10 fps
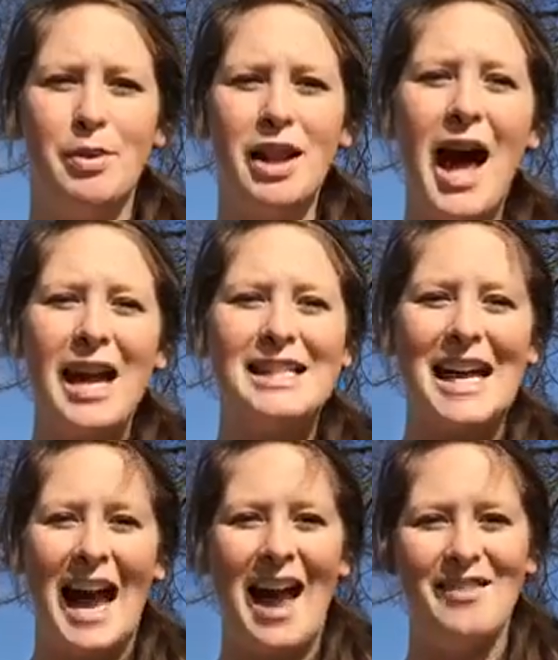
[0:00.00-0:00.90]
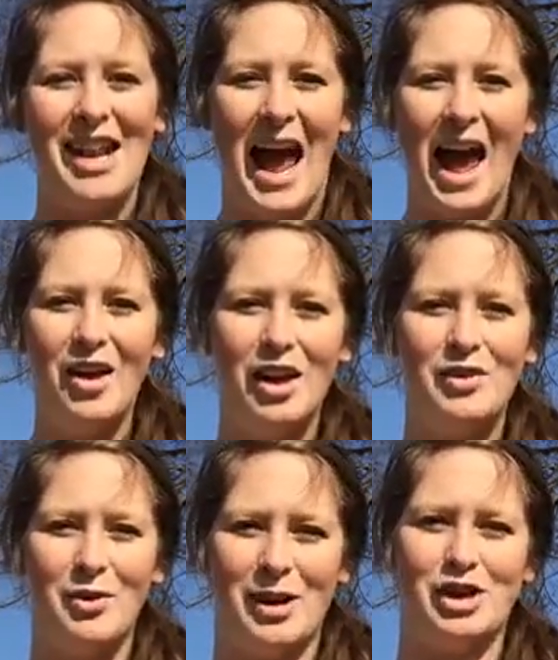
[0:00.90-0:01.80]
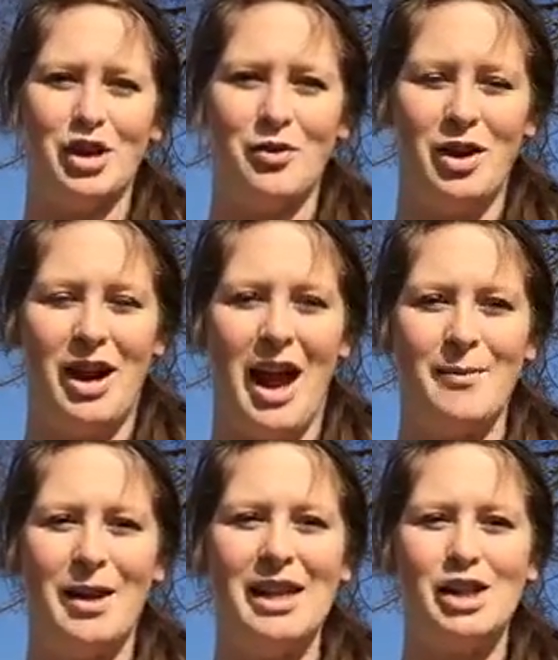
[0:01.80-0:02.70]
Plus, I have an add-on for my Sugar-Free Academy.